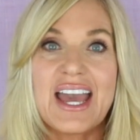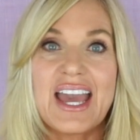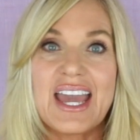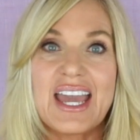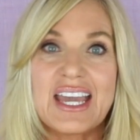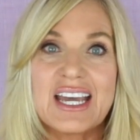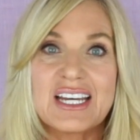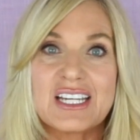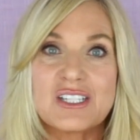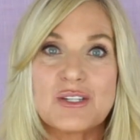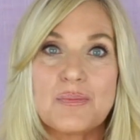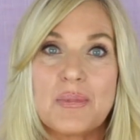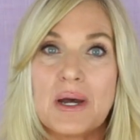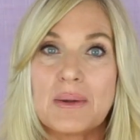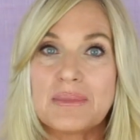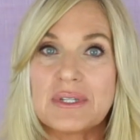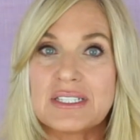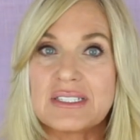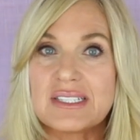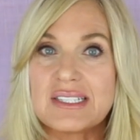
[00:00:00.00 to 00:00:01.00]
And
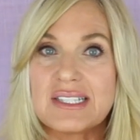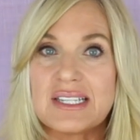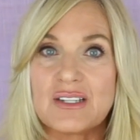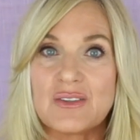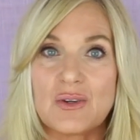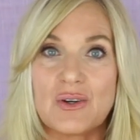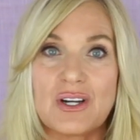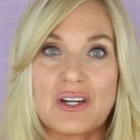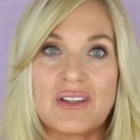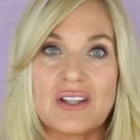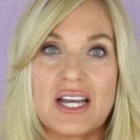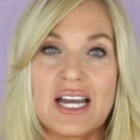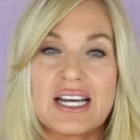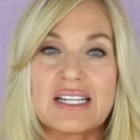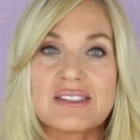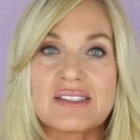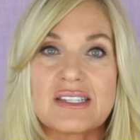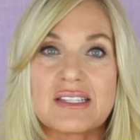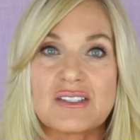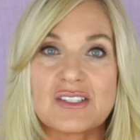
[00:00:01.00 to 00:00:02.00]
pumpkin seed oil
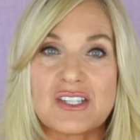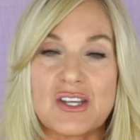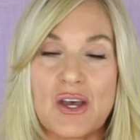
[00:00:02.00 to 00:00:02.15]
has its